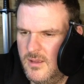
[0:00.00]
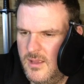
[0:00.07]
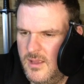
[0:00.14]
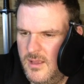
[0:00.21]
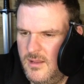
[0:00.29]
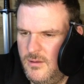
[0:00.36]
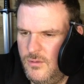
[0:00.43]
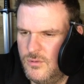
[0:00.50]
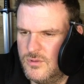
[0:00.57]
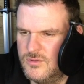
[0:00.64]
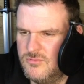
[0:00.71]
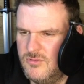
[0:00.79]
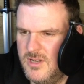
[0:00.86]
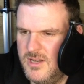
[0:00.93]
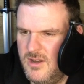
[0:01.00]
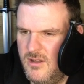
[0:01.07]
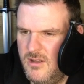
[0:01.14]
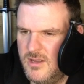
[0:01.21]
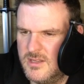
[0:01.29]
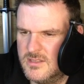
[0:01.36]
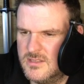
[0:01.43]
And it looks really
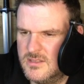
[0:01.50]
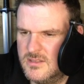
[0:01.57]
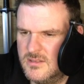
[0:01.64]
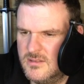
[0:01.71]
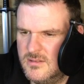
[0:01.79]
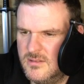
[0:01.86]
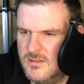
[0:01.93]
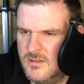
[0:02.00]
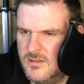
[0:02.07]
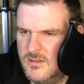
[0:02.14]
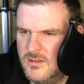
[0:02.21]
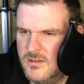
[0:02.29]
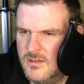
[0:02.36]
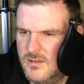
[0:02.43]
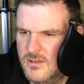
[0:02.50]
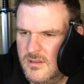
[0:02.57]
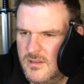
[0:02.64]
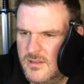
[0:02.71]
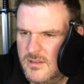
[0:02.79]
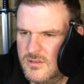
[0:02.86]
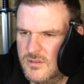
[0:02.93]
nice.
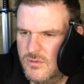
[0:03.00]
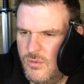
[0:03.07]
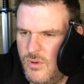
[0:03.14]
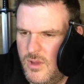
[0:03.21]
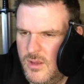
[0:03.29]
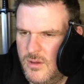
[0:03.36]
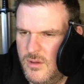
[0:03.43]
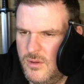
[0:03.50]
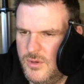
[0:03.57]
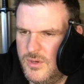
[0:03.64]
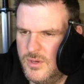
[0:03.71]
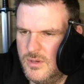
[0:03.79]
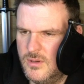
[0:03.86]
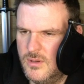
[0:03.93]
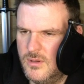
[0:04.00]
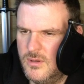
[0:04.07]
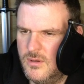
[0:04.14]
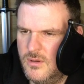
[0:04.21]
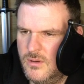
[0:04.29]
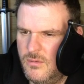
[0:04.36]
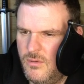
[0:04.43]
It's quite a good
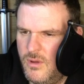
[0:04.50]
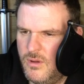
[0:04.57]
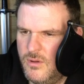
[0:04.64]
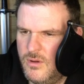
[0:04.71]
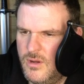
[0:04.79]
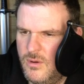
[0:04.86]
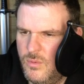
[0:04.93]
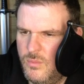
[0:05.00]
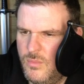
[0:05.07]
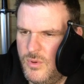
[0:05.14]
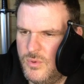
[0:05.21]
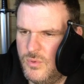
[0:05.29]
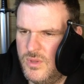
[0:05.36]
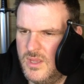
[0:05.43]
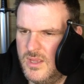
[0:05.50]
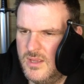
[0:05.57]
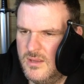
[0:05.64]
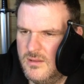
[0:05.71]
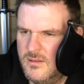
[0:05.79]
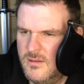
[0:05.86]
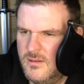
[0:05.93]
little model
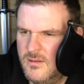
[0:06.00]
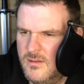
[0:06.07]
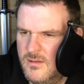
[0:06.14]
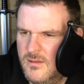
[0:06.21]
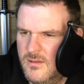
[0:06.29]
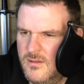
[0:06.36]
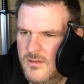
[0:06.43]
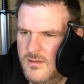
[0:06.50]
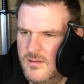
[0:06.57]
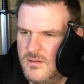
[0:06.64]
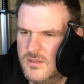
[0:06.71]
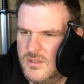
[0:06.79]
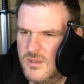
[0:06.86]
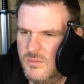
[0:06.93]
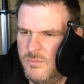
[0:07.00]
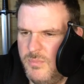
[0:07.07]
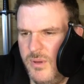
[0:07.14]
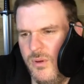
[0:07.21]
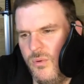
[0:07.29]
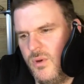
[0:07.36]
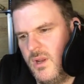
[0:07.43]
there to
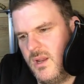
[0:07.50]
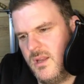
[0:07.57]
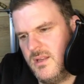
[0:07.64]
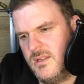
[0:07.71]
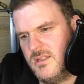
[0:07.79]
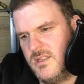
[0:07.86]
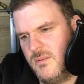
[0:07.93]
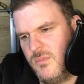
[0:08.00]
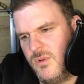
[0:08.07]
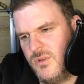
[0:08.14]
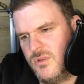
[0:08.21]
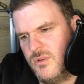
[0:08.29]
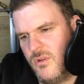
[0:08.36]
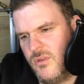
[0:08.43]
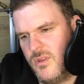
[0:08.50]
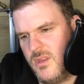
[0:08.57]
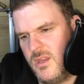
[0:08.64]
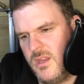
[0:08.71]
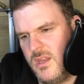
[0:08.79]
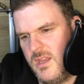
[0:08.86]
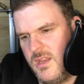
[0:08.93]
build. It. Someone's got
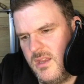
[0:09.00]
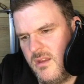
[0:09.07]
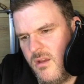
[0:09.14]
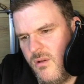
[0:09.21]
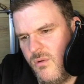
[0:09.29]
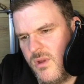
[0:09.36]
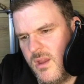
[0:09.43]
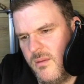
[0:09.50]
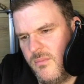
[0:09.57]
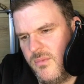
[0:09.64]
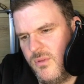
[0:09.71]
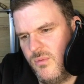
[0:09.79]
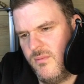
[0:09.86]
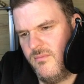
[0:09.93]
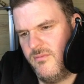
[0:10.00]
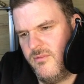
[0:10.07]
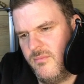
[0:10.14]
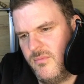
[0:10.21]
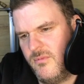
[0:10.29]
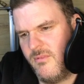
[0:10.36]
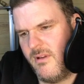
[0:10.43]
the the one
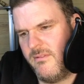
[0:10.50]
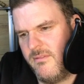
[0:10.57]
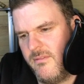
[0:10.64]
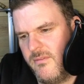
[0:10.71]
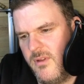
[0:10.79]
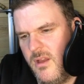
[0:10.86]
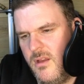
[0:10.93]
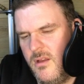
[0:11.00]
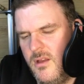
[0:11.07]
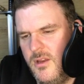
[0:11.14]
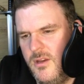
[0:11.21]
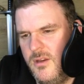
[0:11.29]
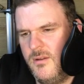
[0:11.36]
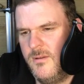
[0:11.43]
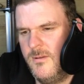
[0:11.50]
from the Wrath of Khan.